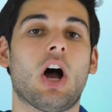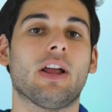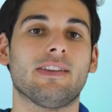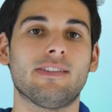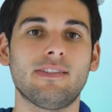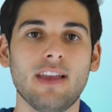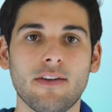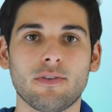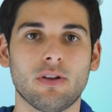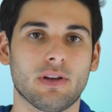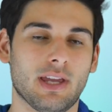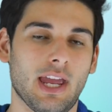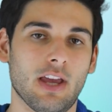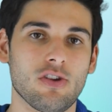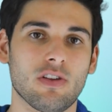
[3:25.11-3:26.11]
on several
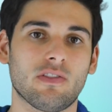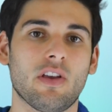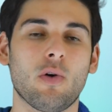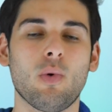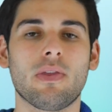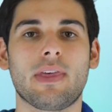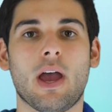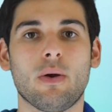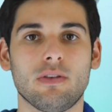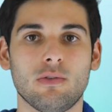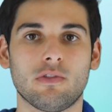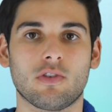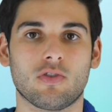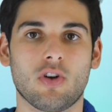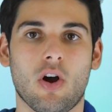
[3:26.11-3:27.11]
occasions without
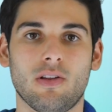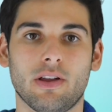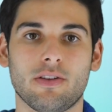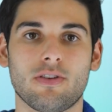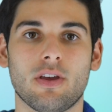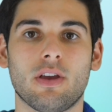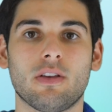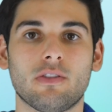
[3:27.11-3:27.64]
user knowledge.